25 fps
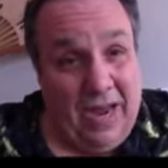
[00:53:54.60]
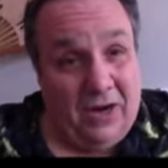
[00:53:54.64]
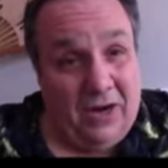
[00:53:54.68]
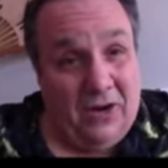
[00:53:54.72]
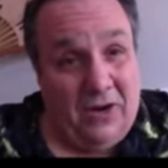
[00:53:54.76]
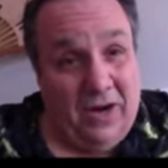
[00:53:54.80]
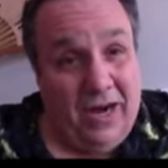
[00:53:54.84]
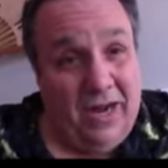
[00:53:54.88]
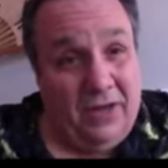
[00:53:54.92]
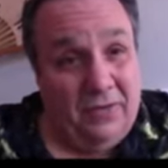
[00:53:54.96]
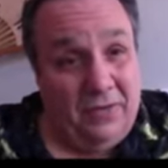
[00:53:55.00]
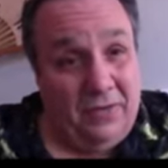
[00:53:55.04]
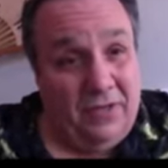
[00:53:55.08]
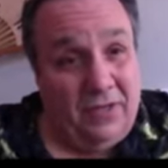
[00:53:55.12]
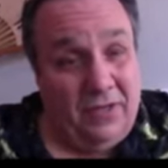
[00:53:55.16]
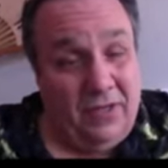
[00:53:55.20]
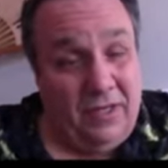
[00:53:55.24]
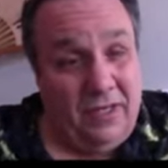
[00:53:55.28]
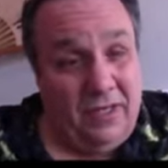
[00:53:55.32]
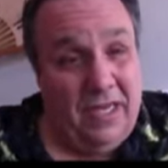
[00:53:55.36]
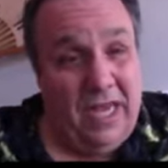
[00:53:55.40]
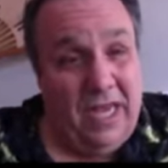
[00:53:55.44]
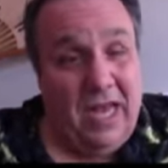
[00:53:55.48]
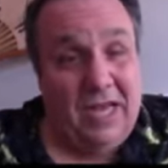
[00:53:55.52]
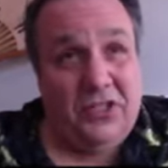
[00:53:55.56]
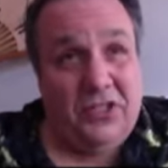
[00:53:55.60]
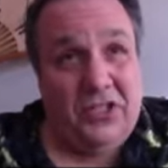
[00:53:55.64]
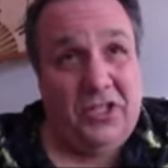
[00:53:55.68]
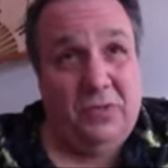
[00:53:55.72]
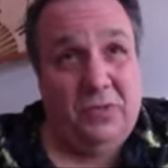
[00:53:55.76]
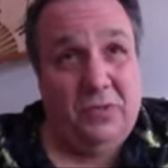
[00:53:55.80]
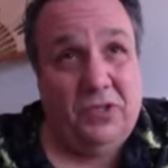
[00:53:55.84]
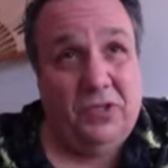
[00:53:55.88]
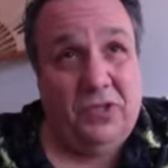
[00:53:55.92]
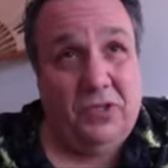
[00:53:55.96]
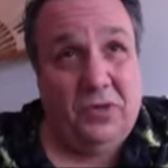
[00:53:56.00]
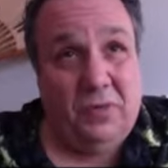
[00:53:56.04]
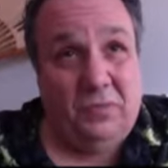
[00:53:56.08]
Background. Yeah, she
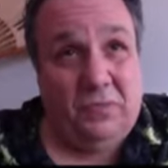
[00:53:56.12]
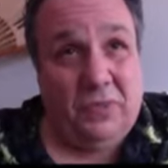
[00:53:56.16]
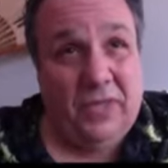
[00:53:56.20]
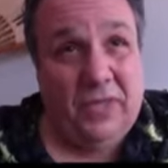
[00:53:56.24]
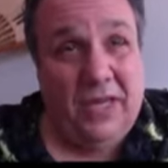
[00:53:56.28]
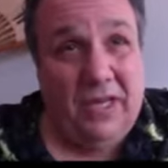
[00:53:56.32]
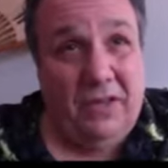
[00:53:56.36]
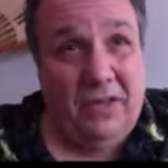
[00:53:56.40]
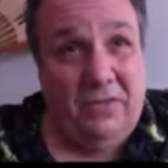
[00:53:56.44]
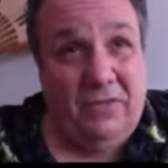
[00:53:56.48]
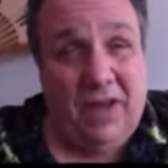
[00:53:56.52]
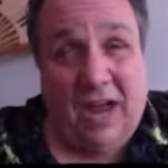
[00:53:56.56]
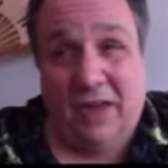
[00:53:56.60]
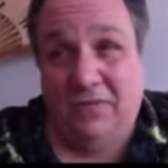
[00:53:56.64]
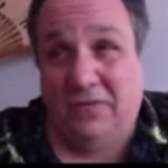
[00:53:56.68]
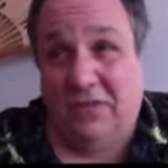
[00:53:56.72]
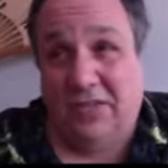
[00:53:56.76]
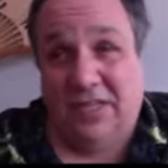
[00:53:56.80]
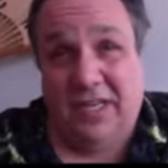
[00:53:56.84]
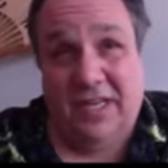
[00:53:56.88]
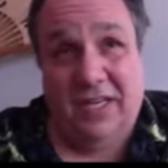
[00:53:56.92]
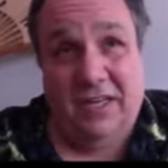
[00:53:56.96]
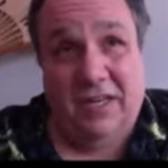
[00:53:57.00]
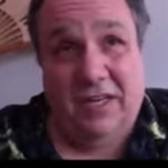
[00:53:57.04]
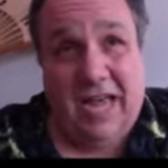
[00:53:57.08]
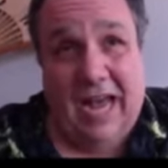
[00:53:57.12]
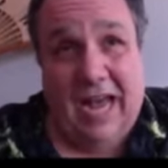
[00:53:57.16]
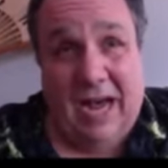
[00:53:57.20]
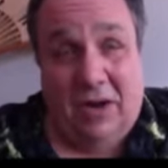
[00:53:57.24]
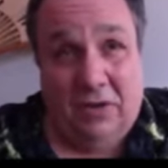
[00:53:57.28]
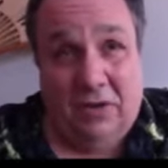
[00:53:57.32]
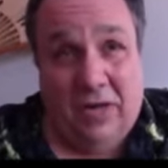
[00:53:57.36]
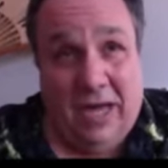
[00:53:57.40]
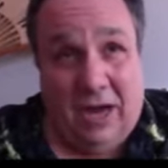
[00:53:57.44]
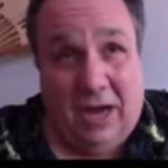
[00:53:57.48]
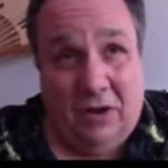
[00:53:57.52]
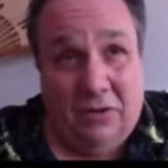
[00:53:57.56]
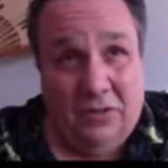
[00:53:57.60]
was doing plenty of. I've seen
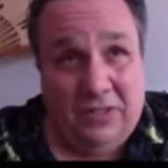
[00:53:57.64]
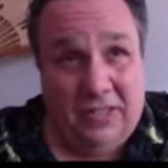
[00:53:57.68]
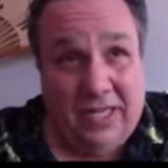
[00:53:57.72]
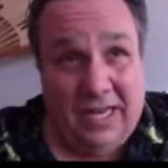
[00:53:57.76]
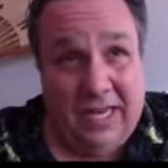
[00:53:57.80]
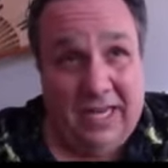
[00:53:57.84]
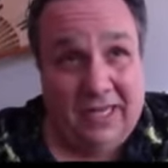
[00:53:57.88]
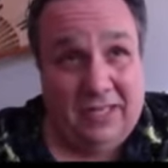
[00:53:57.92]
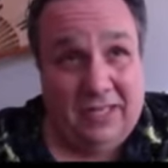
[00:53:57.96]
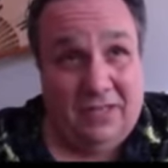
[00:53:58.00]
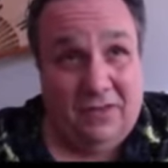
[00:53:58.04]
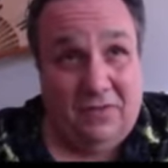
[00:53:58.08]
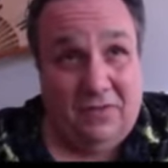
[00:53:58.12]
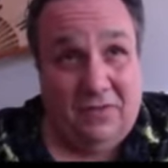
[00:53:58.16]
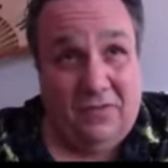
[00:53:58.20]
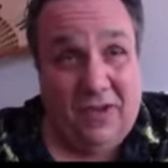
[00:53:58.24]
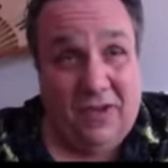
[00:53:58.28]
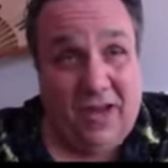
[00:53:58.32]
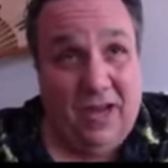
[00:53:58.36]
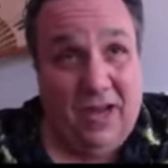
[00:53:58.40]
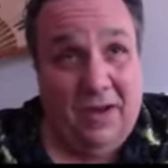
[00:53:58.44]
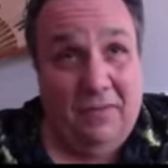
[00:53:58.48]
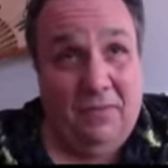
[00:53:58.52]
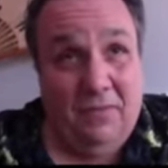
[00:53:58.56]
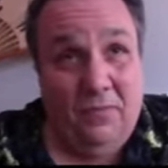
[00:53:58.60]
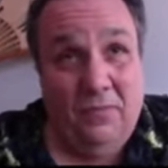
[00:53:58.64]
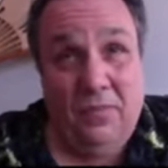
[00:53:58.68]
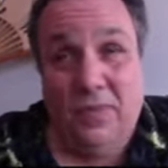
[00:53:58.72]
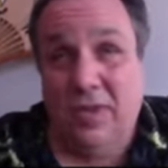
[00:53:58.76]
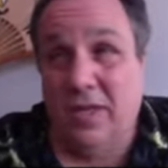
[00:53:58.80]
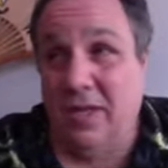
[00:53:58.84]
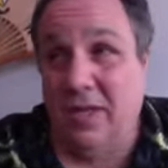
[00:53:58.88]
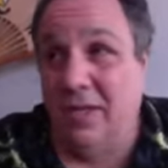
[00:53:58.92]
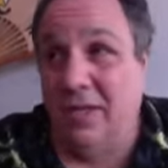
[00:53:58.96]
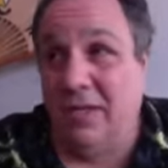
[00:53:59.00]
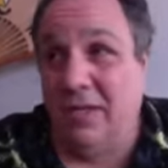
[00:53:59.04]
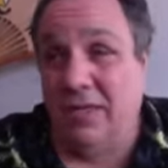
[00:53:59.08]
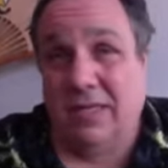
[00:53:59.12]
outtakes of
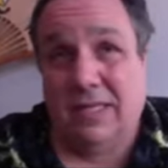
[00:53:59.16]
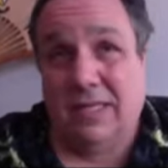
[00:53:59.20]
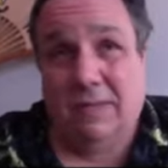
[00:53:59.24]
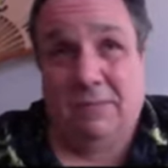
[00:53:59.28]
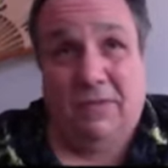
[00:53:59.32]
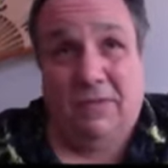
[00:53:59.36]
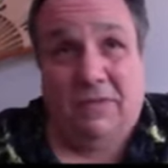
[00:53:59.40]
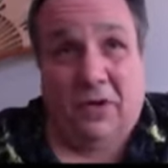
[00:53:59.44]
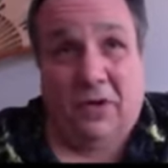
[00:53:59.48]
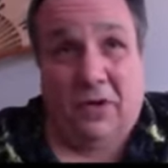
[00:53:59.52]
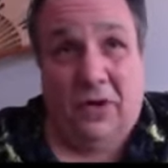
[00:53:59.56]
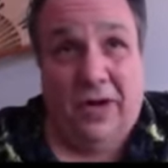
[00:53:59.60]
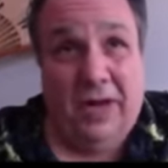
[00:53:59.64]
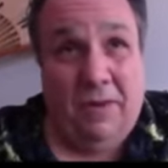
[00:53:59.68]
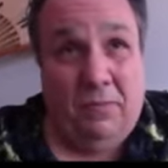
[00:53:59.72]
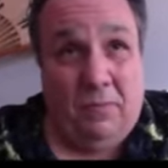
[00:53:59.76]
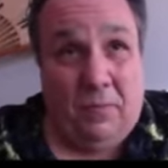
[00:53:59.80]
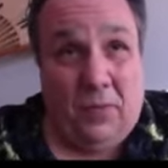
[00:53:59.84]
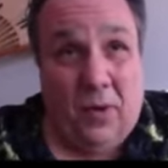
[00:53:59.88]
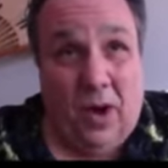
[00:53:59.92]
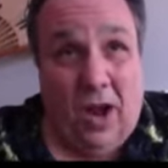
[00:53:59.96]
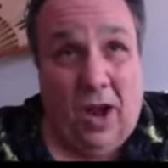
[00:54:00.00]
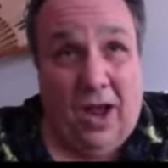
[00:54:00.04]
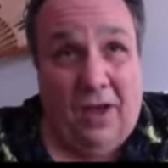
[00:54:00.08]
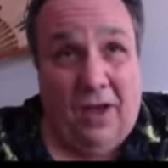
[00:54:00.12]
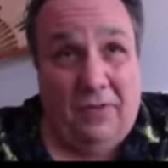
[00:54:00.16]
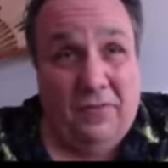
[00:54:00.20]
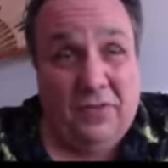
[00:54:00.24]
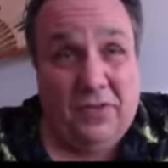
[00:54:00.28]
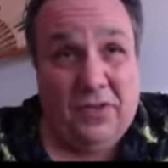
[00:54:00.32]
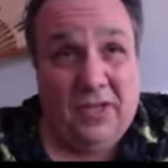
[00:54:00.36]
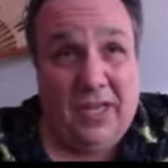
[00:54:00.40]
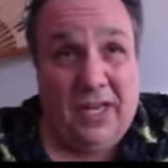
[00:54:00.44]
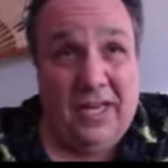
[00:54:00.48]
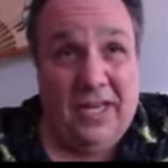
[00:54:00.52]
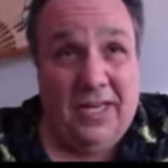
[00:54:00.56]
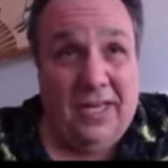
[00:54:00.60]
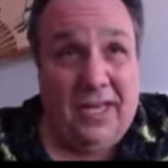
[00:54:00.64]
some of her improvs,
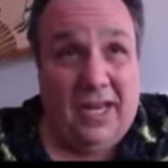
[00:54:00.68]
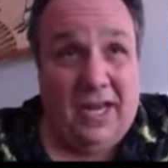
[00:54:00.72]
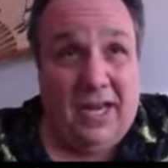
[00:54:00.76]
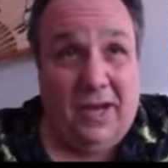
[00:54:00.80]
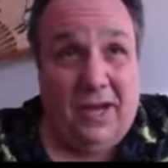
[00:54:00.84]
and